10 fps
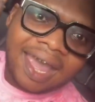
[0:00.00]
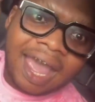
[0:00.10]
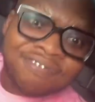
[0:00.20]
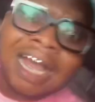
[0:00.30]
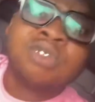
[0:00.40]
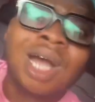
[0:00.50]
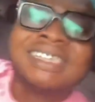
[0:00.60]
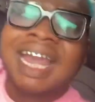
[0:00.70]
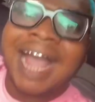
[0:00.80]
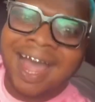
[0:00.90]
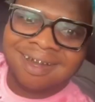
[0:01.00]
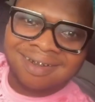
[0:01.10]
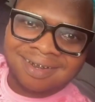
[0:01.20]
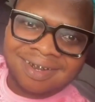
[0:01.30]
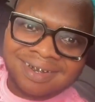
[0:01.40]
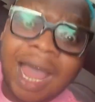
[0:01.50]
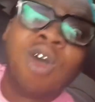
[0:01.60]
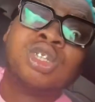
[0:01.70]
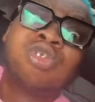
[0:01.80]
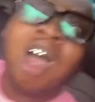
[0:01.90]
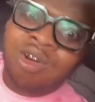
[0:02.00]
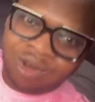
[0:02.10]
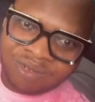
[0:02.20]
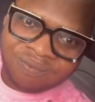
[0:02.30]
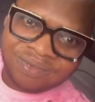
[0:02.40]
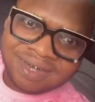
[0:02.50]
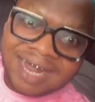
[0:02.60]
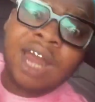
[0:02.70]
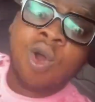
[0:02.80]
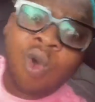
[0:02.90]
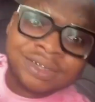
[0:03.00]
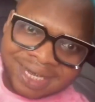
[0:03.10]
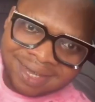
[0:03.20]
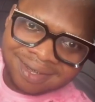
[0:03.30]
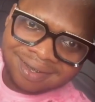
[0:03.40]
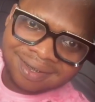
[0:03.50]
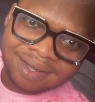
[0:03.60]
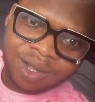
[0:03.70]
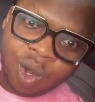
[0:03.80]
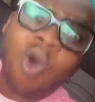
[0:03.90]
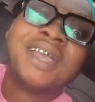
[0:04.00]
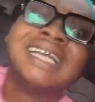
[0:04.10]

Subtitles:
If you ask nega, na uswano, na no unti. Oke